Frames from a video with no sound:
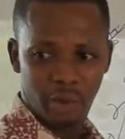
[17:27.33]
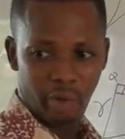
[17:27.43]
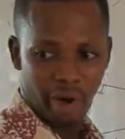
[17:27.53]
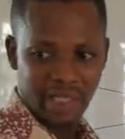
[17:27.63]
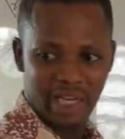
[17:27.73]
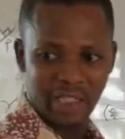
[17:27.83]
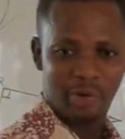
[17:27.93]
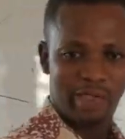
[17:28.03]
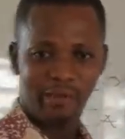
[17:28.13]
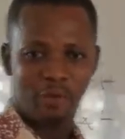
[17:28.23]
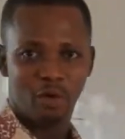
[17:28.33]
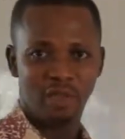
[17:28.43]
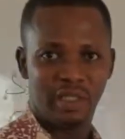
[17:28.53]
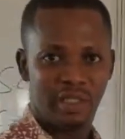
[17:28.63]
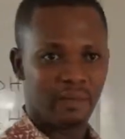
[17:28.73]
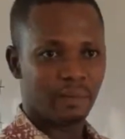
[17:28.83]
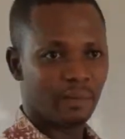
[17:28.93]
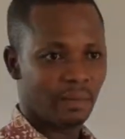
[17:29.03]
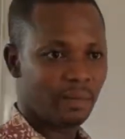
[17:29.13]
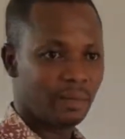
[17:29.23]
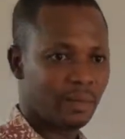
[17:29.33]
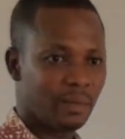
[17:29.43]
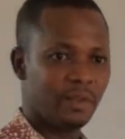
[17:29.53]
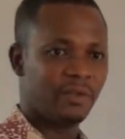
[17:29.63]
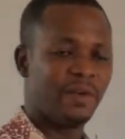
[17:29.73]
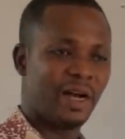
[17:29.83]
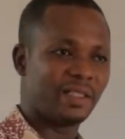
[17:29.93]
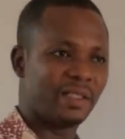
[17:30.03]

Write an expression for OT. Fast.